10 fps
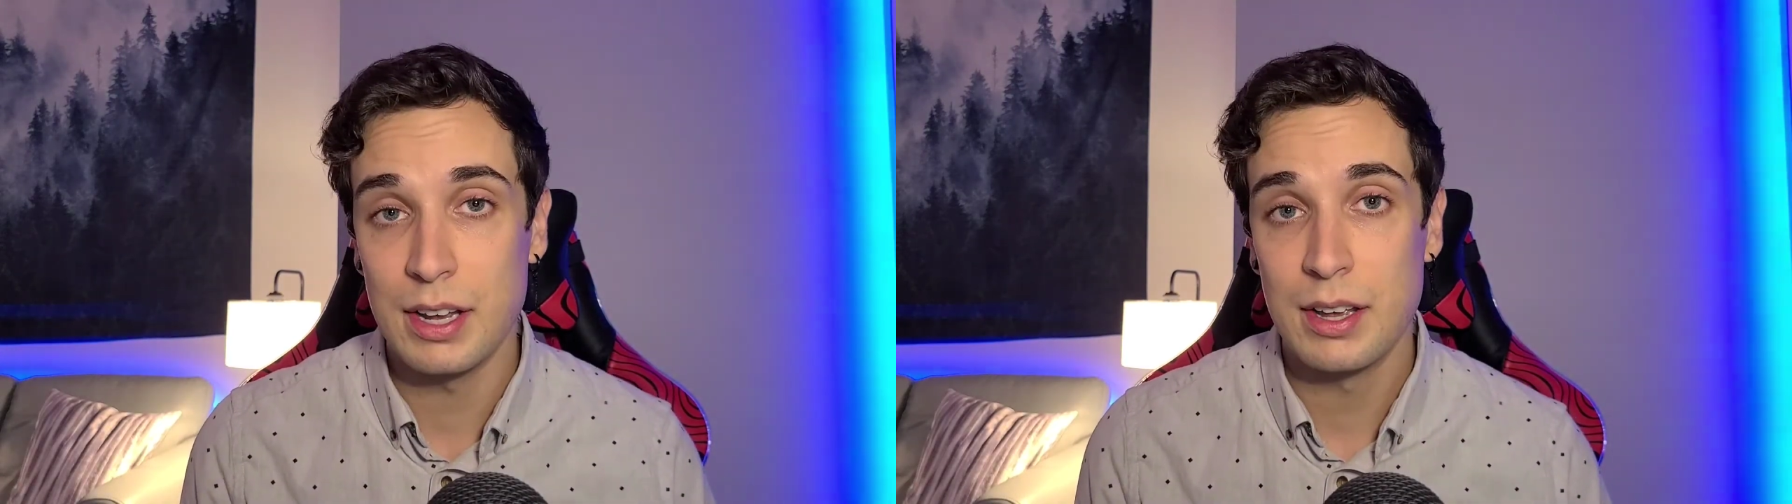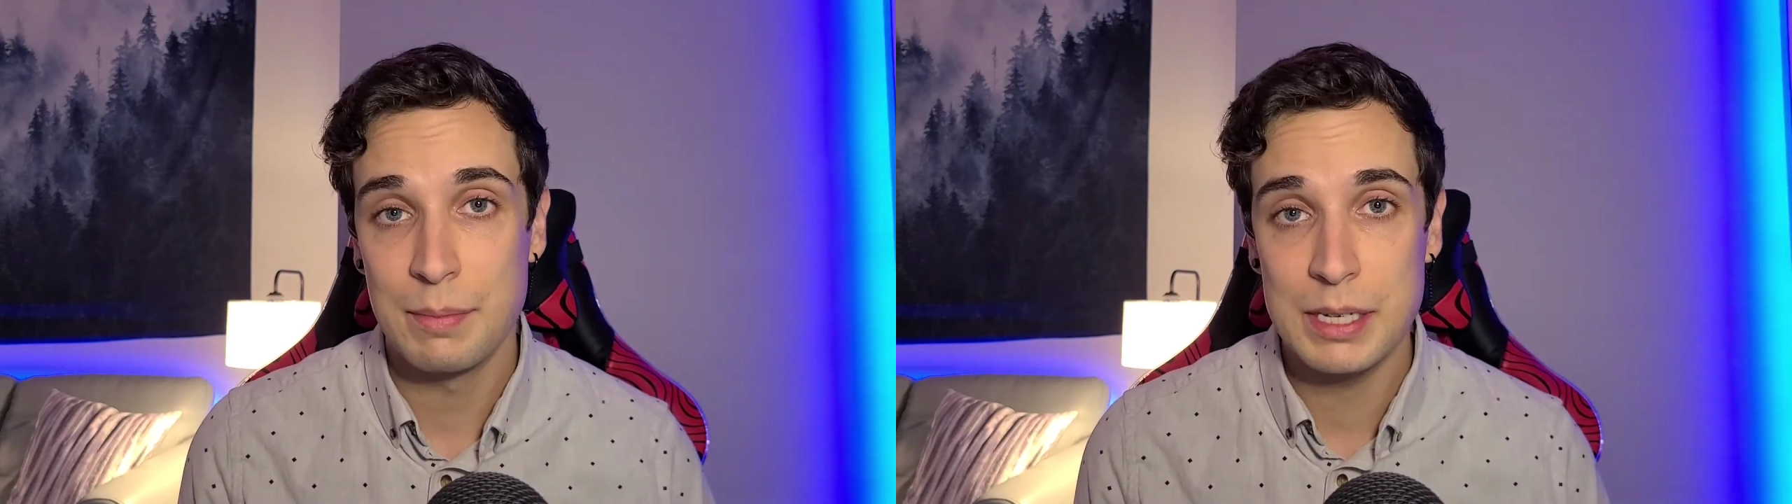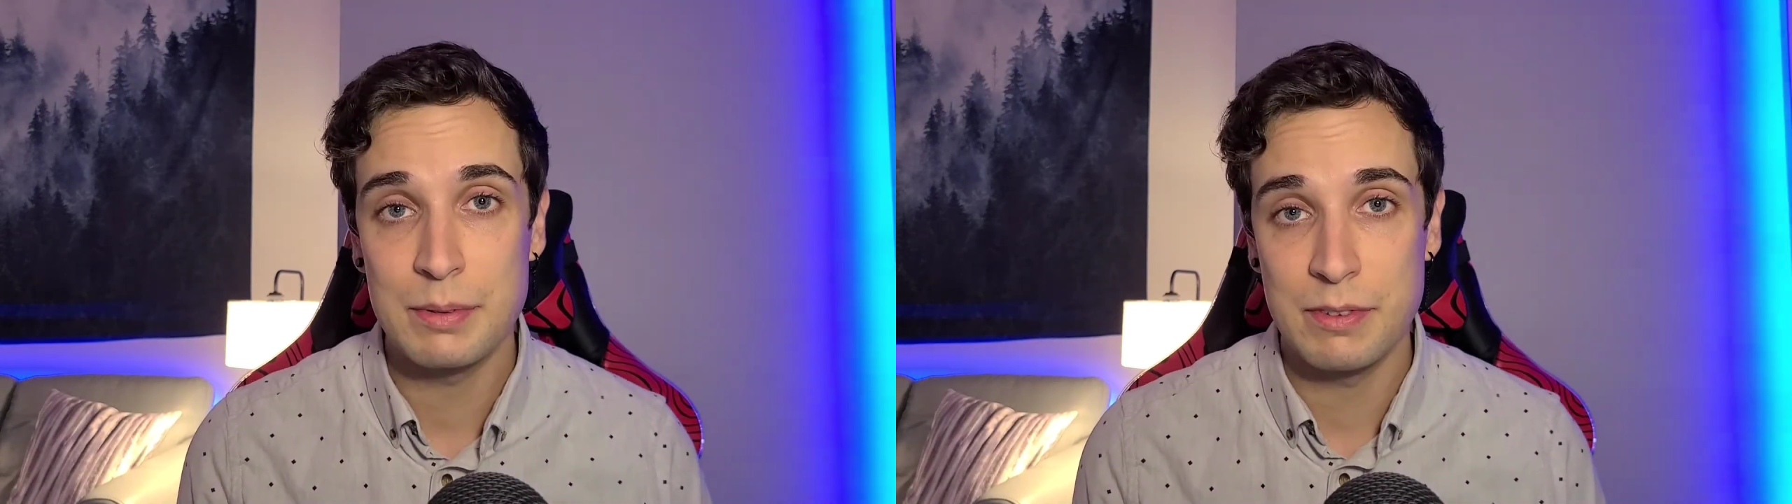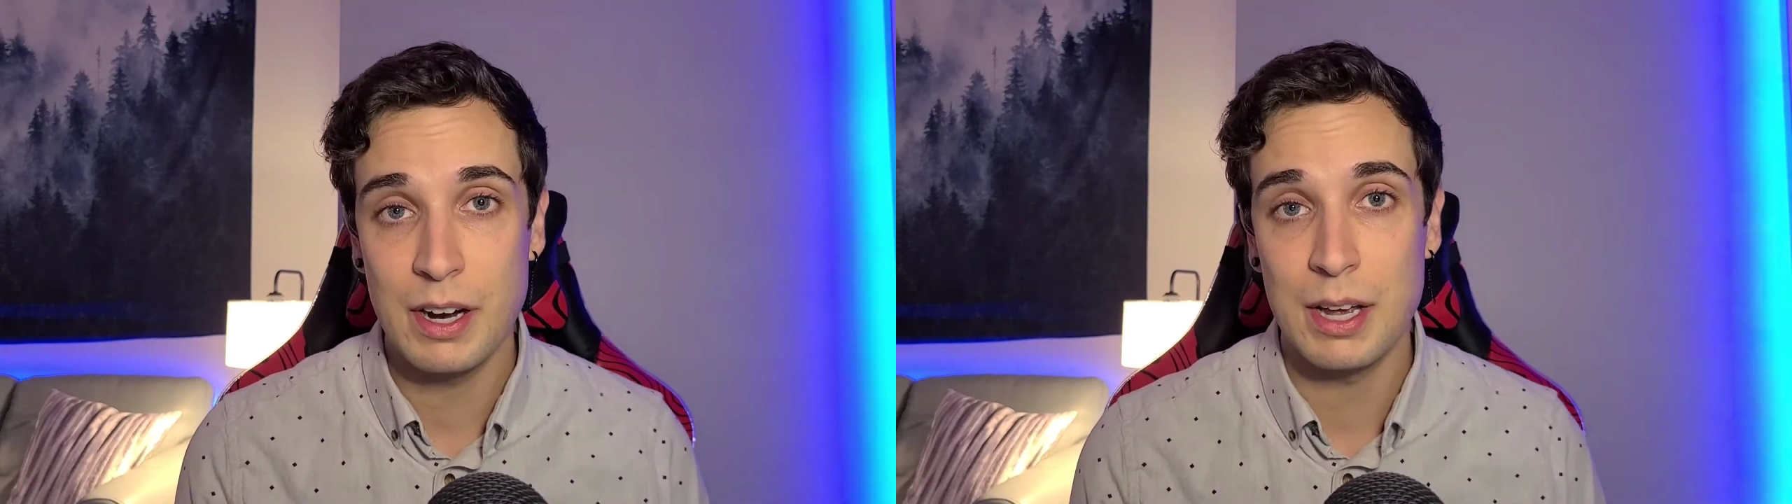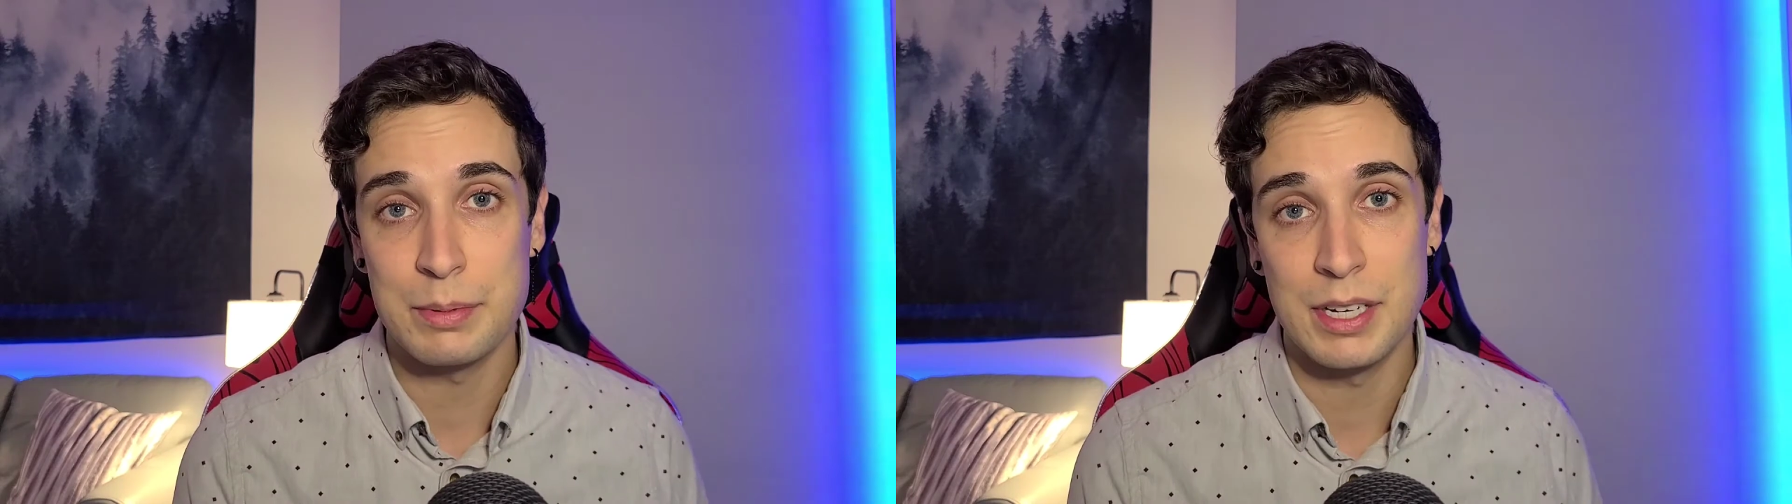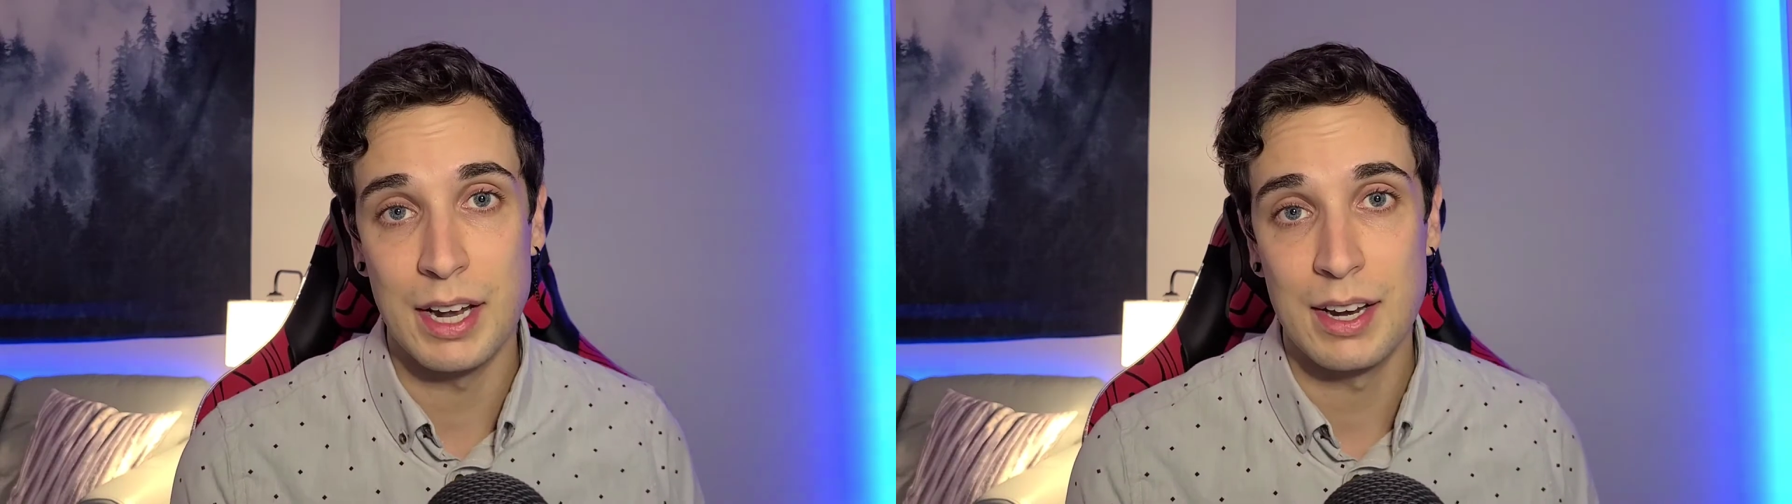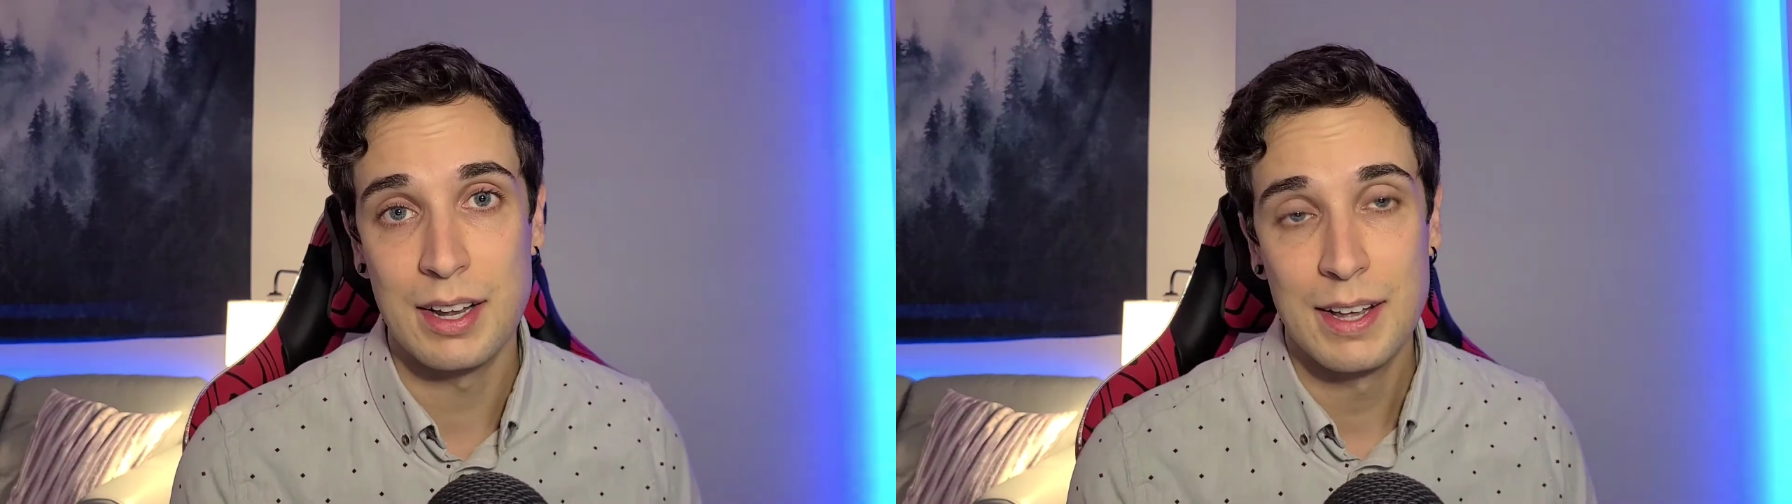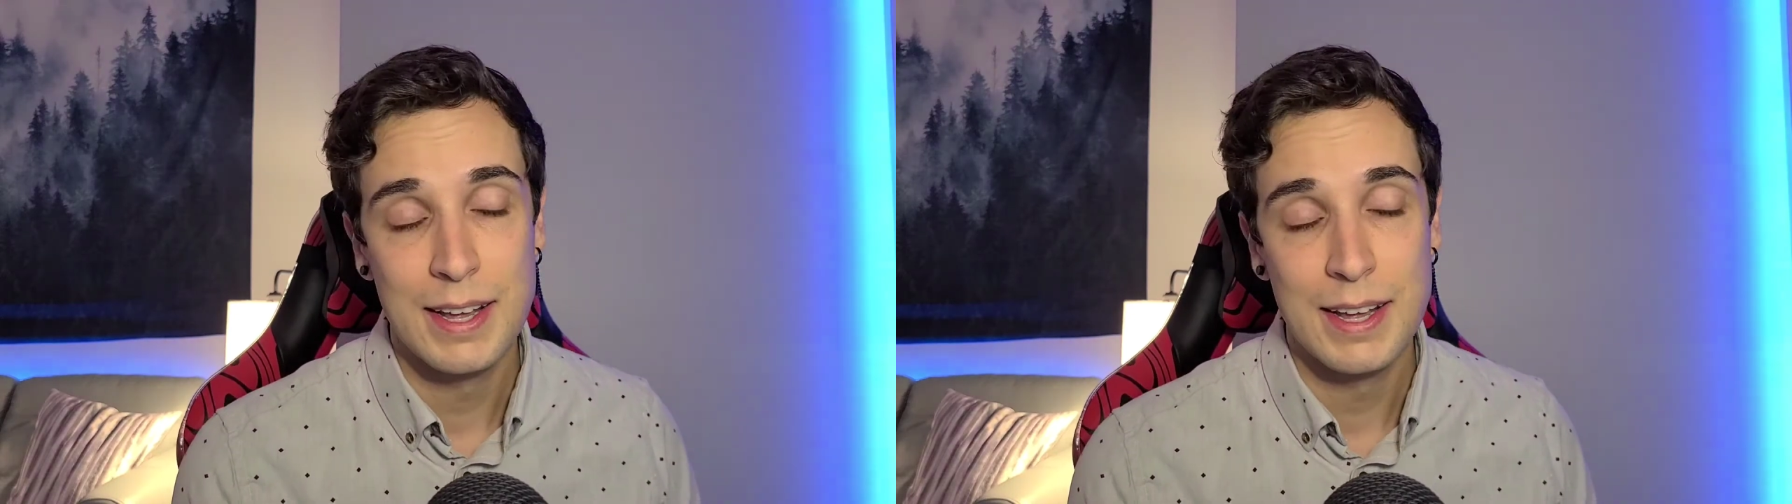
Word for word: it makes me very upset.